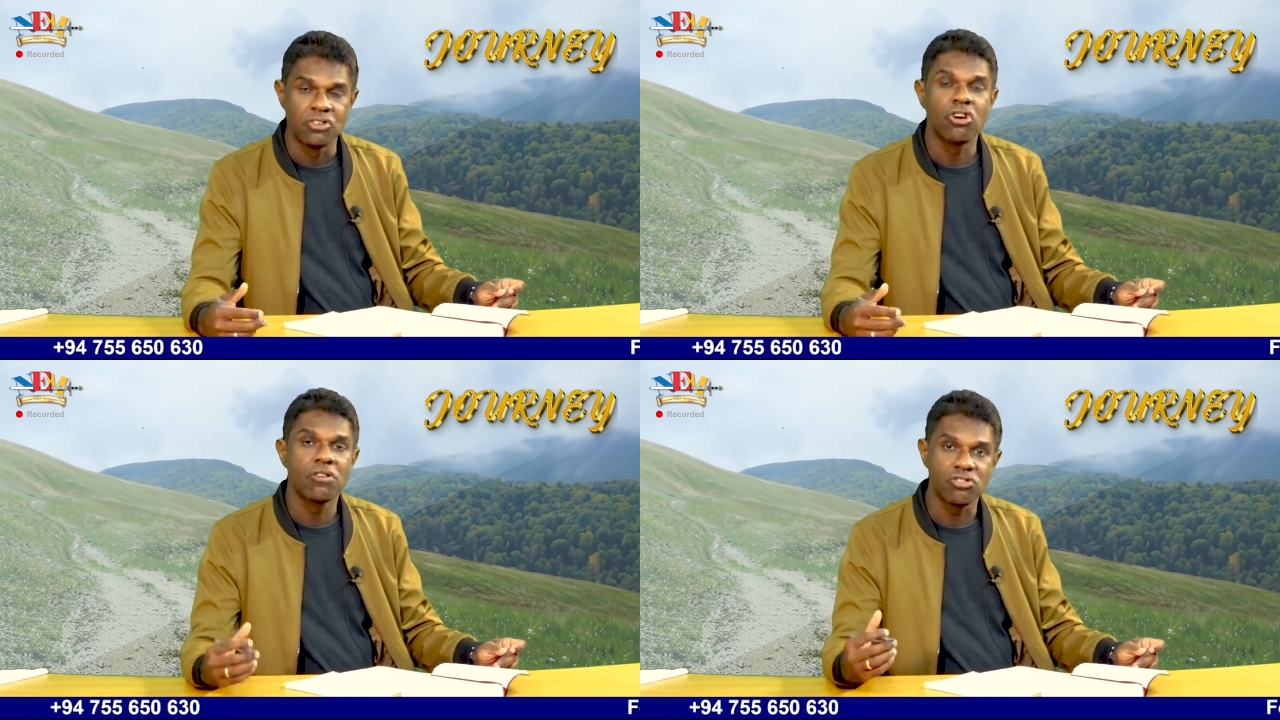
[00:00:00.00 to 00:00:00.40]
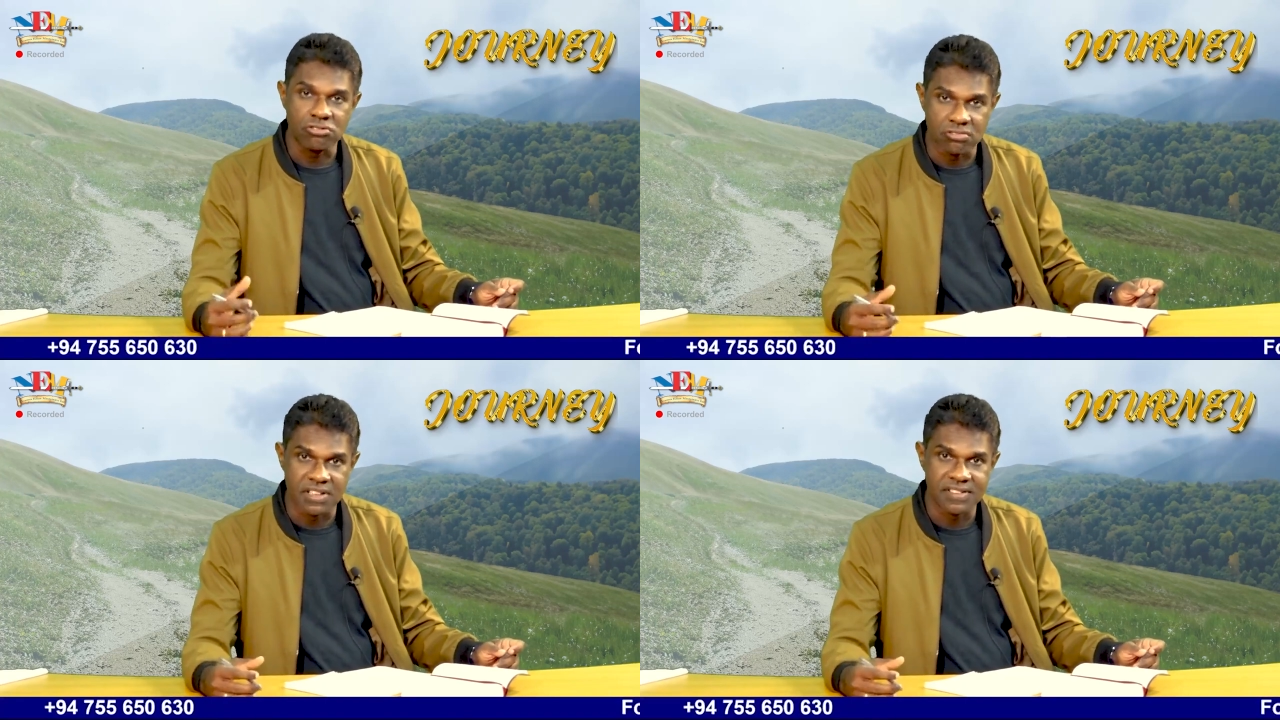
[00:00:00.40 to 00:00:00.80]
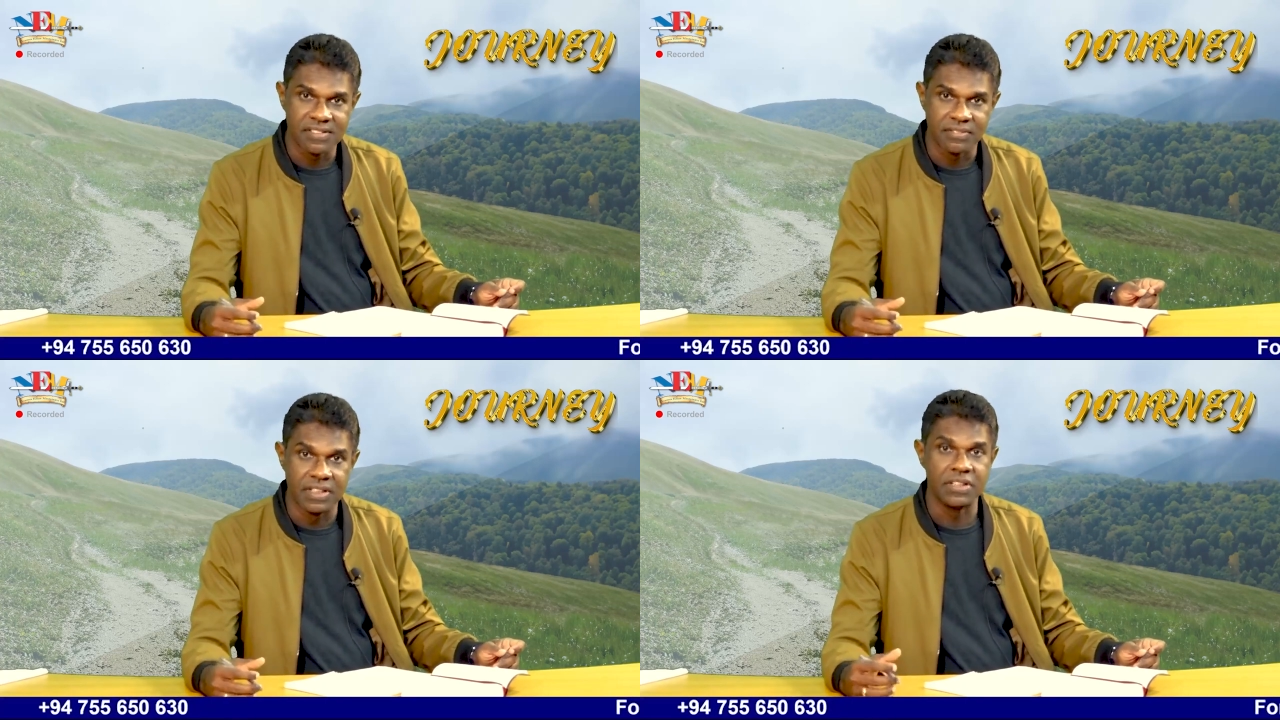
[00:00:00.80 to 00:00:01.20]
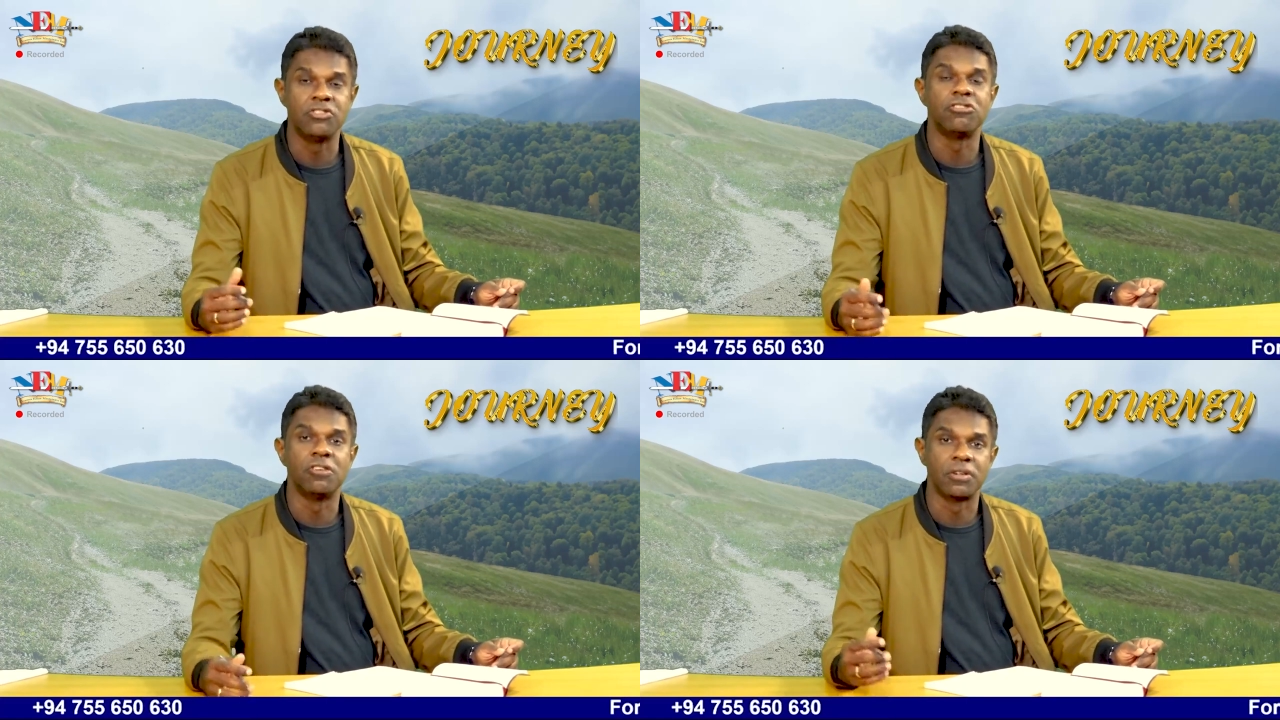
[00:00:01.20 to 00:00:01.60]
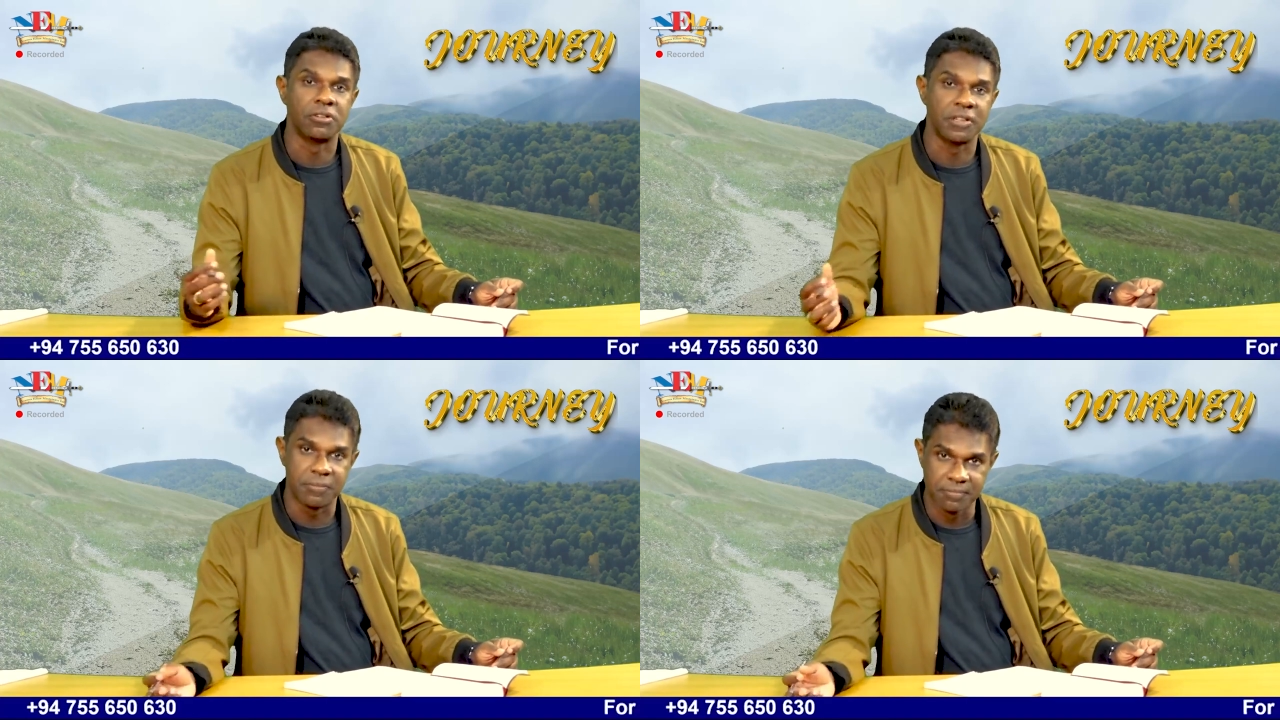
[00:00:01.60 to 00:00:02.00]
talks to us. We need to talk
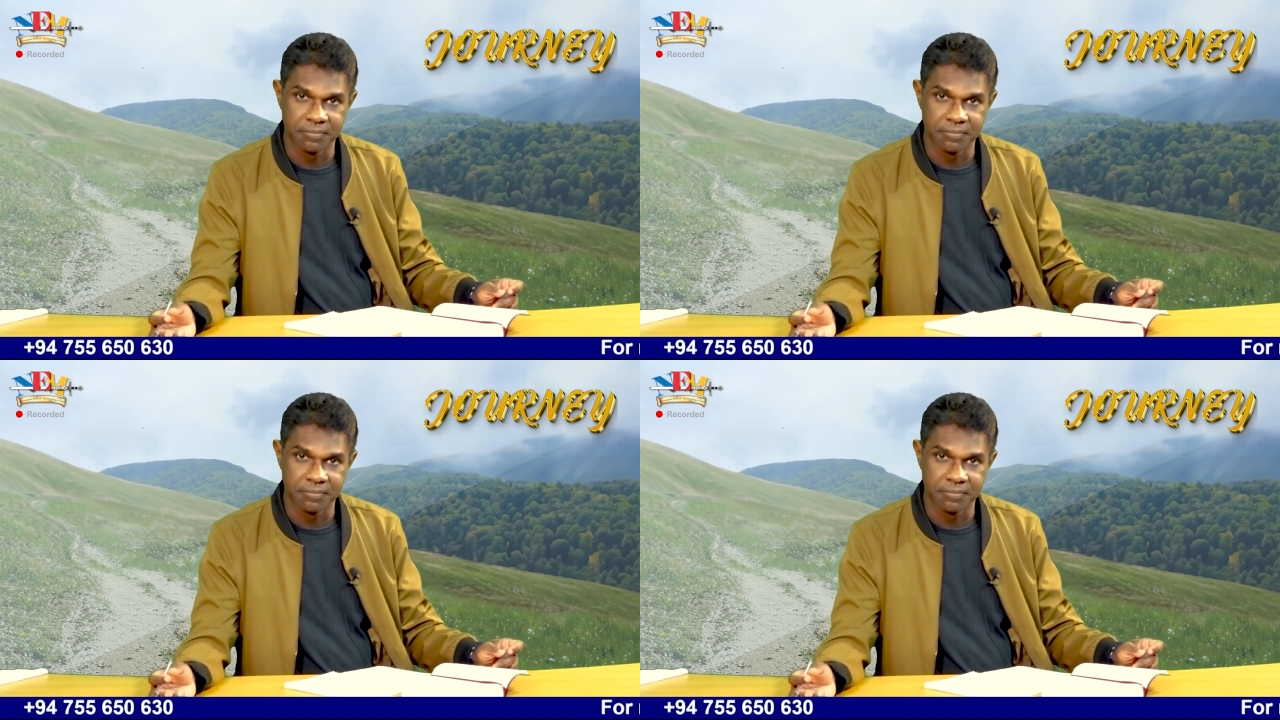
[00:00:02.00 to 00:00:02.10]
to Him.